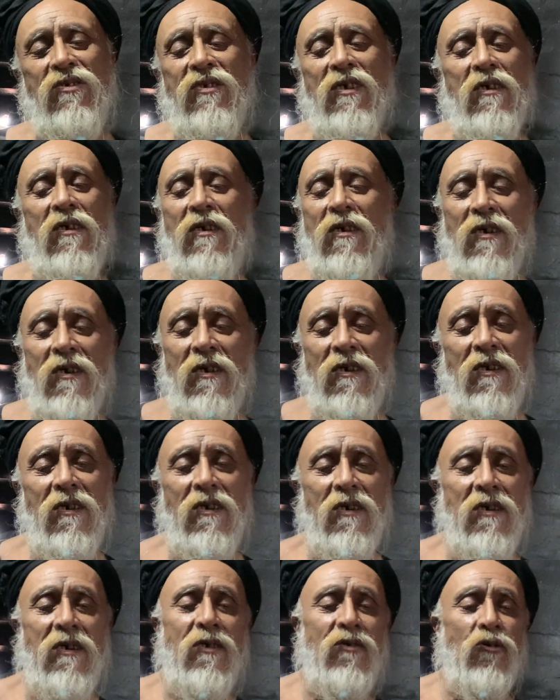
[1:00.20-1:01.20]

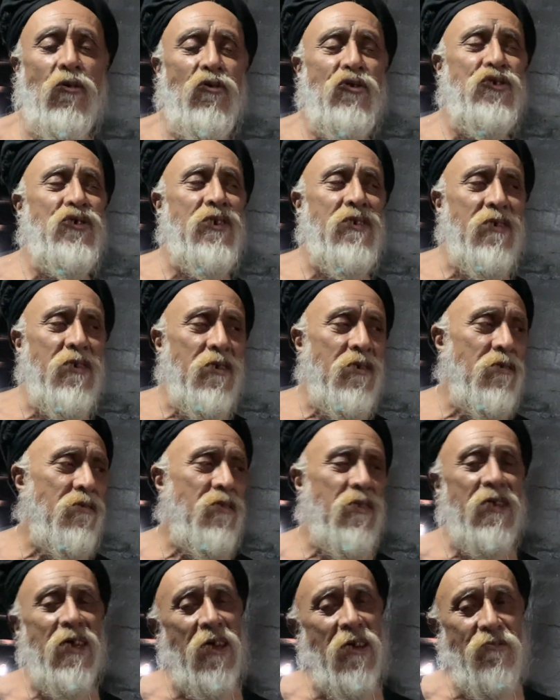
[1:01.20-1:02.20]
notion,
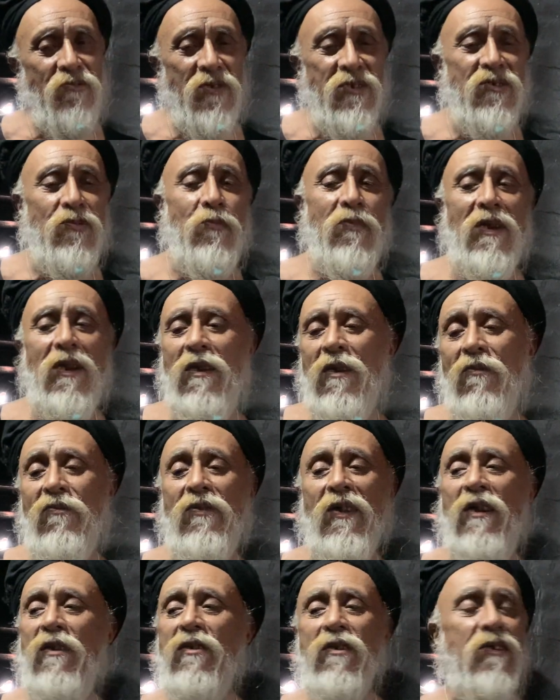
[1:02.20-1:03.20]
they have this belief
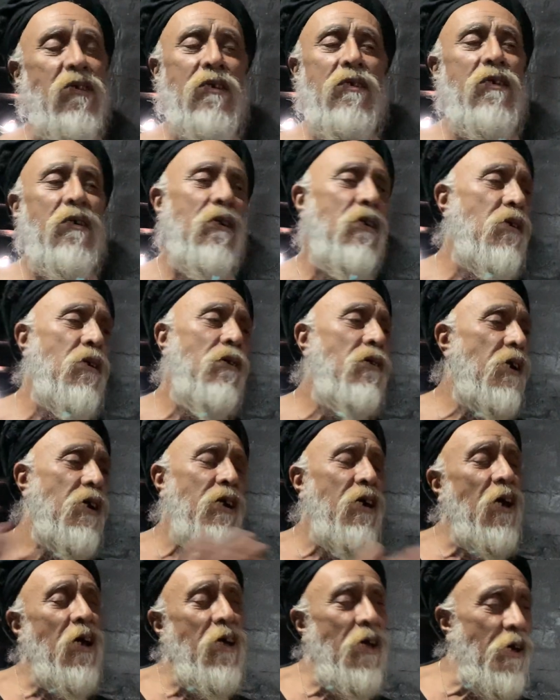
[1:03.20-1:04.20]
that
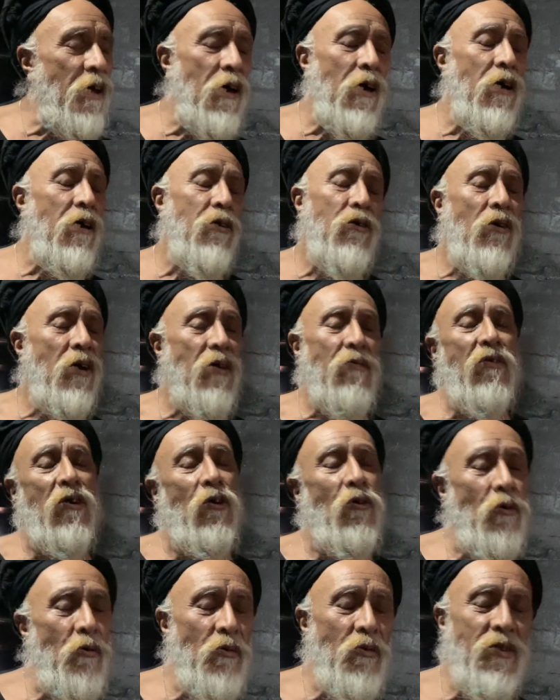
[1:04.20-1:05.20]
you have a
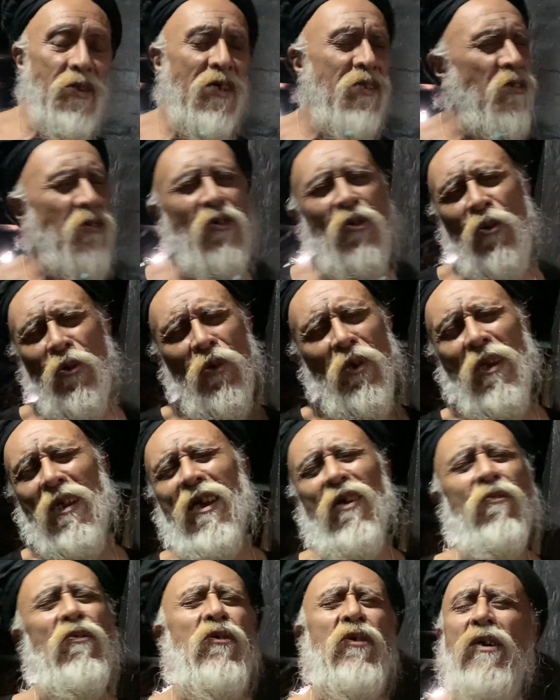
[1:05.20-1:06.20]
guru, then the guru will
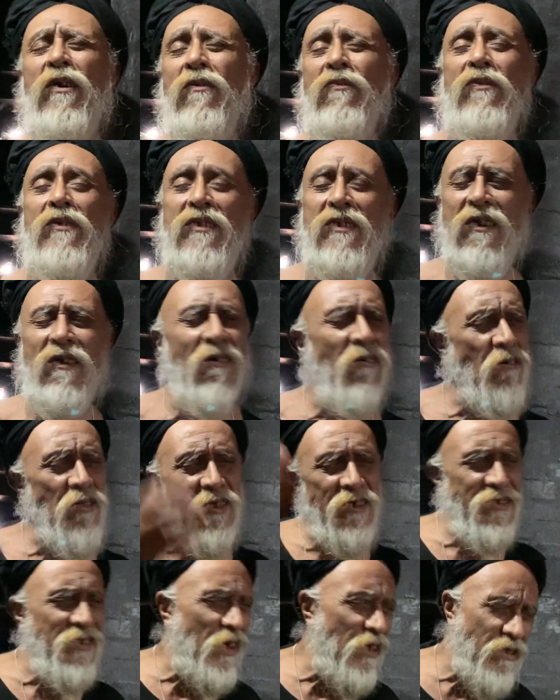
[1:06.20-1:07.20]
give you everything, all
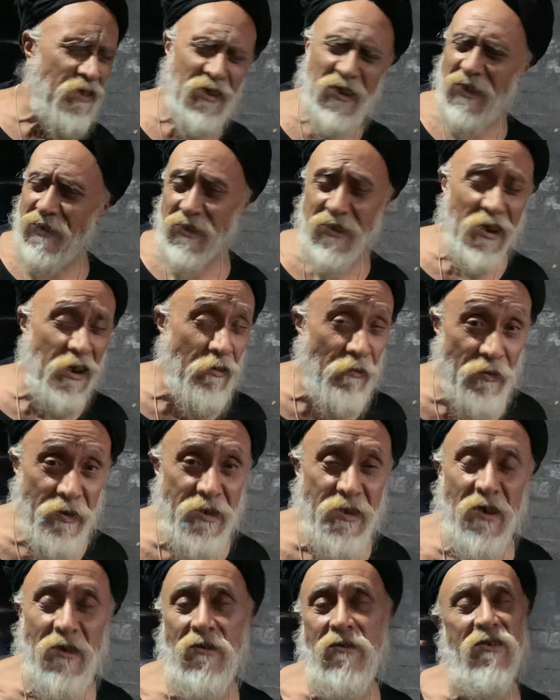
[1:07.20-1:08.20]
the sadhanas and
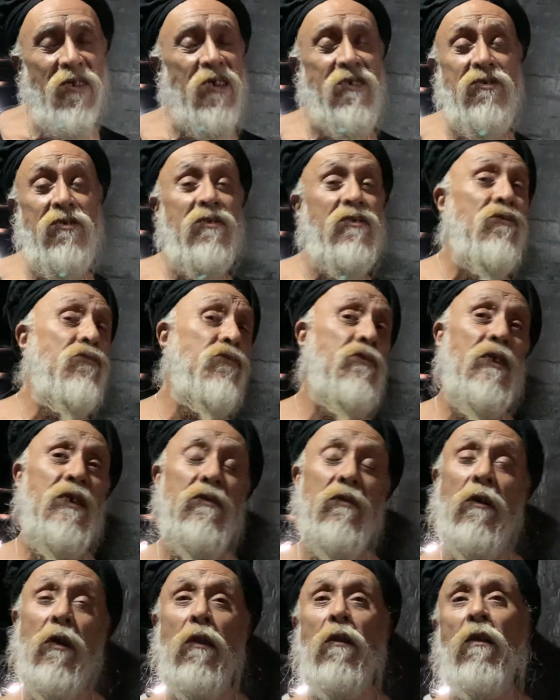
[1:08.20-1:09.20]
everything. No, that's not true at all,